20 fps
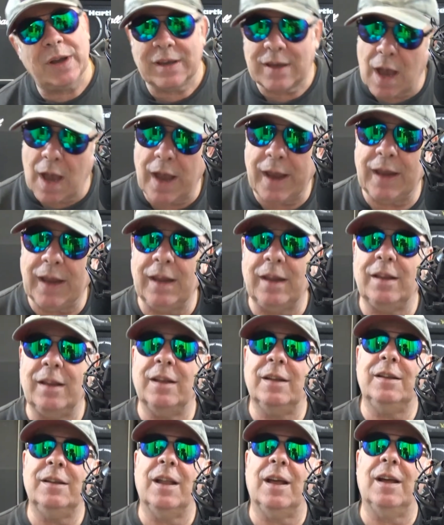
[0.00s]

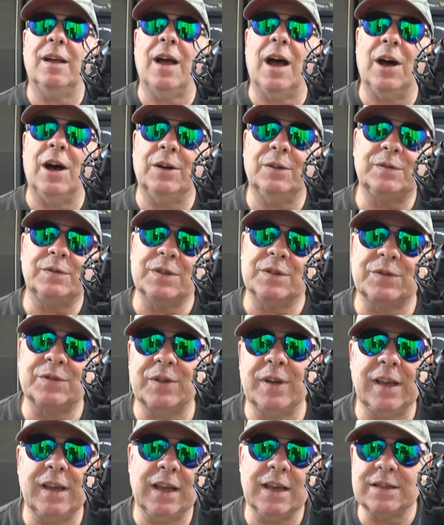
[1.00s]
again, after
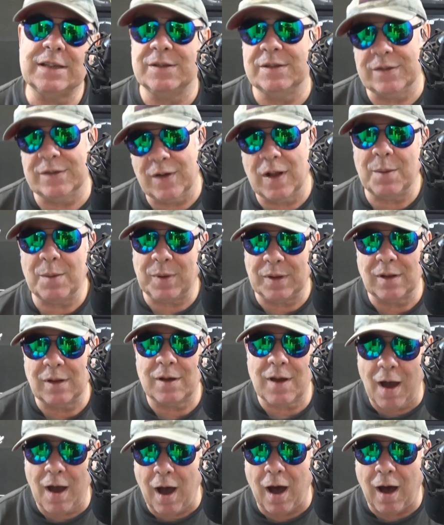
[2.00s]
3 years of developing the
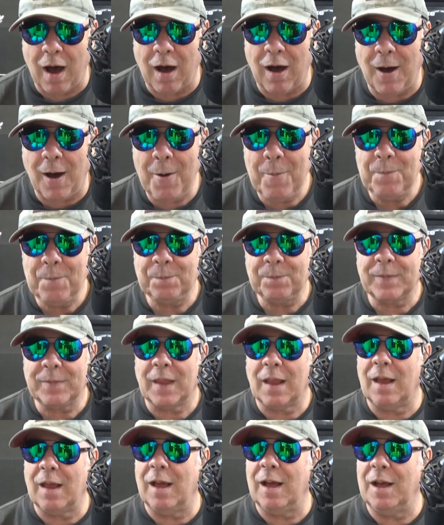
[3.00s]
car,
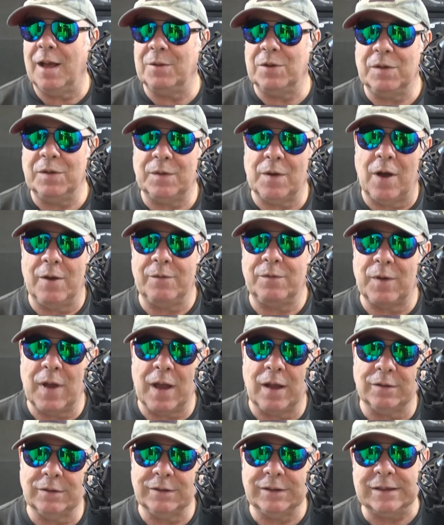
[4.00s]
I
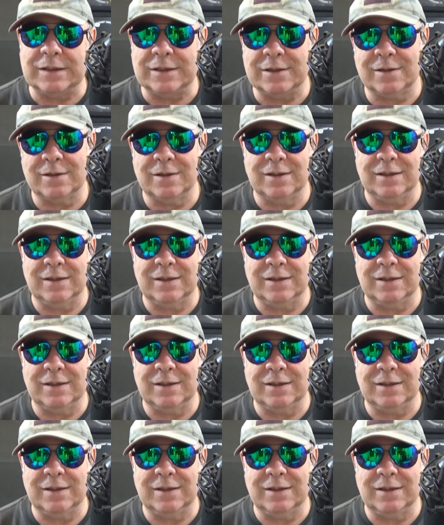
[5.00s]
found that